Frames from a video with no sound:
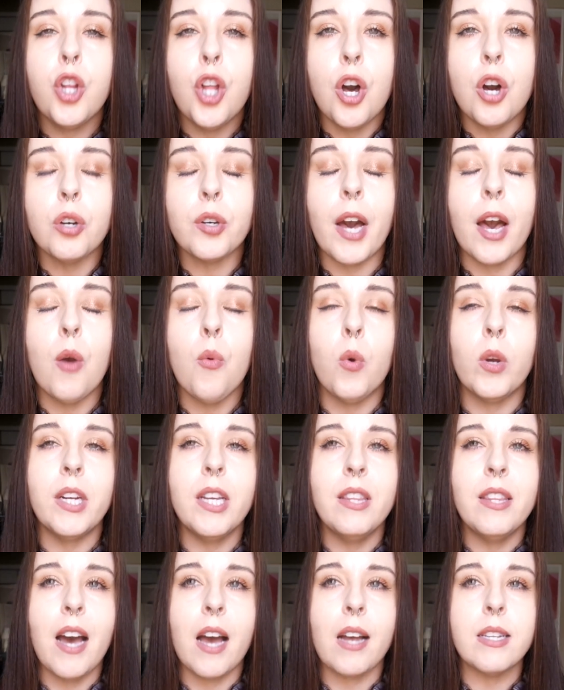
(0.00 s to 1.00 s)
look. I
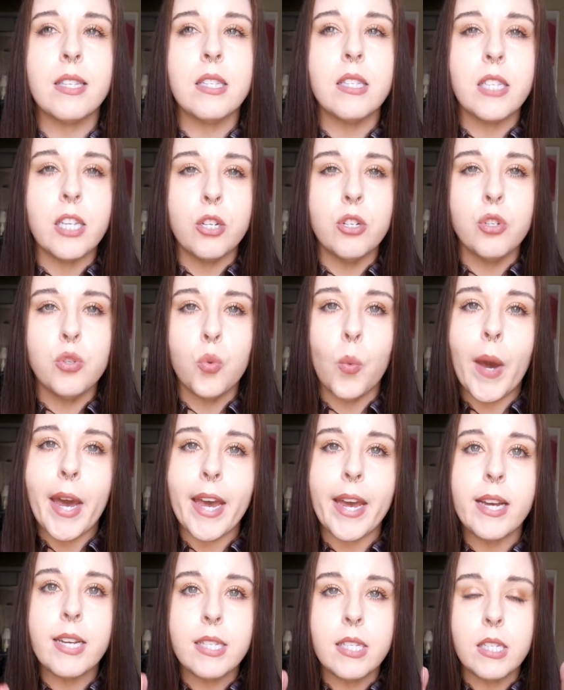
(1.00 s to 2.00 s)
wanted that cinched
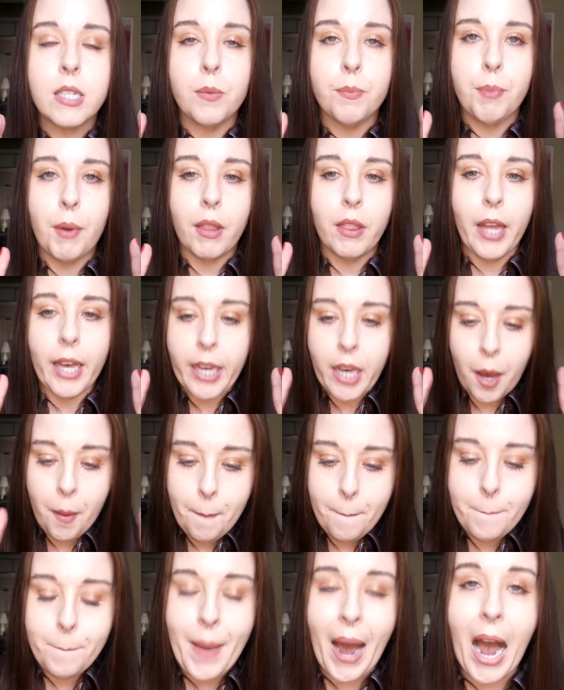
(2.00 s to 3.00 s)
waist, but like a
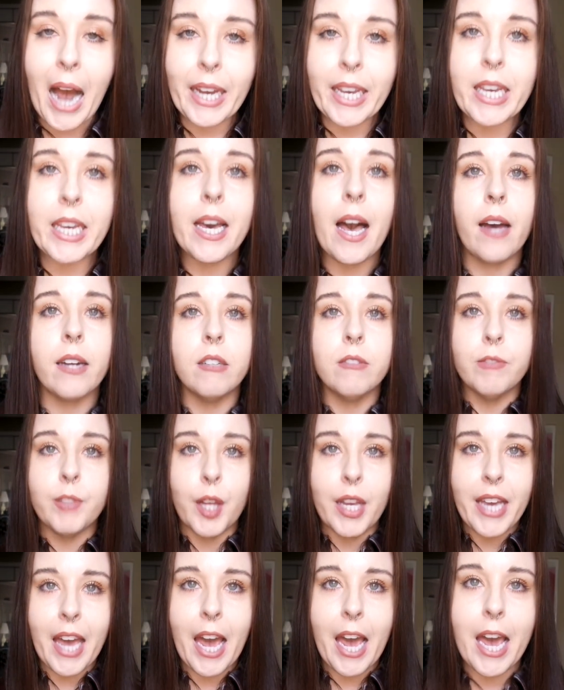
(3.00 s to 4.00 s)
baggy kind of
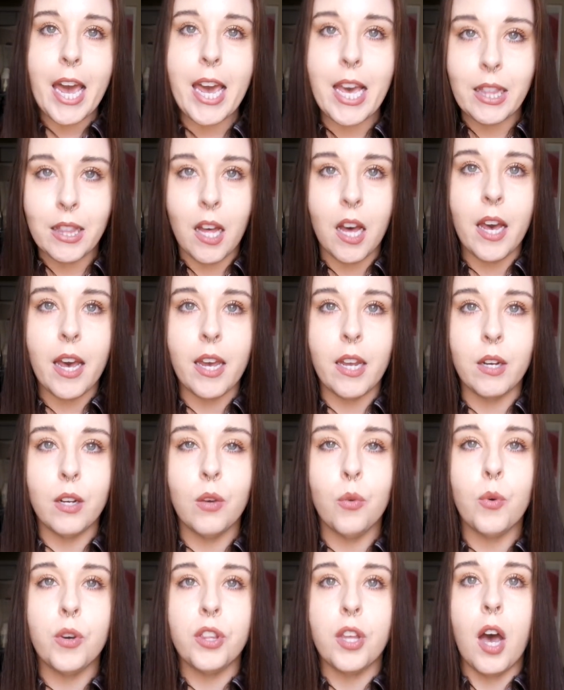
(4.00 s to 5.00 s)
like A-line
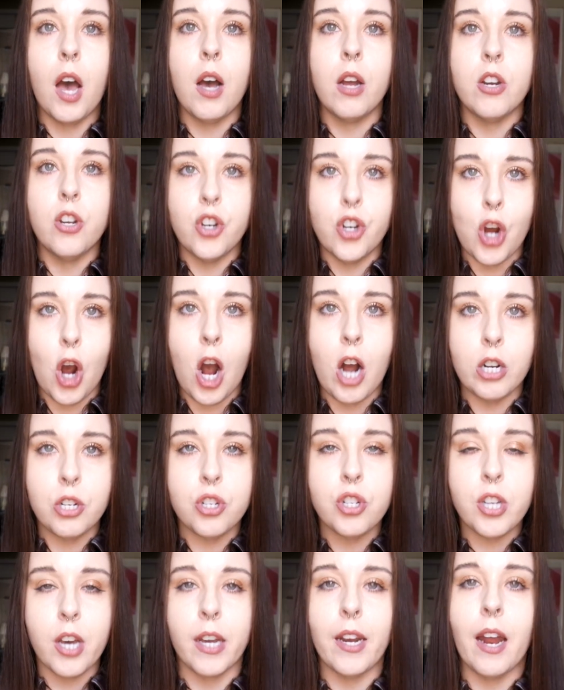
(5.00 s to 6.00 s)
with a
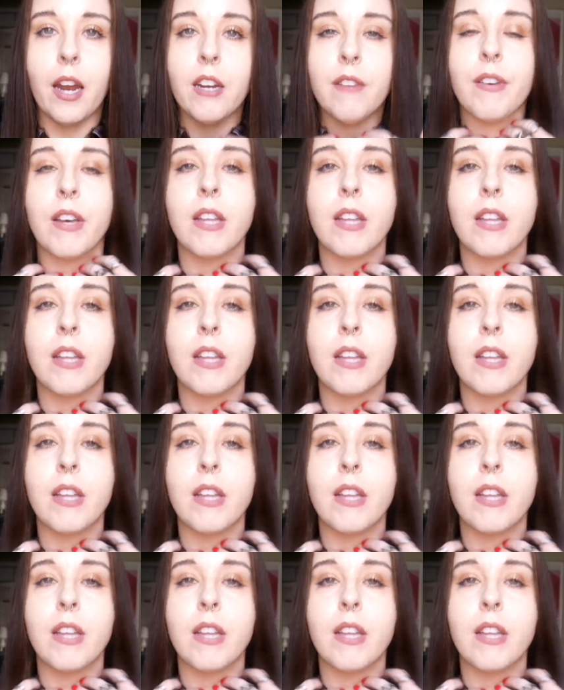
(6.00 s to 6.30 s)
notch cut out of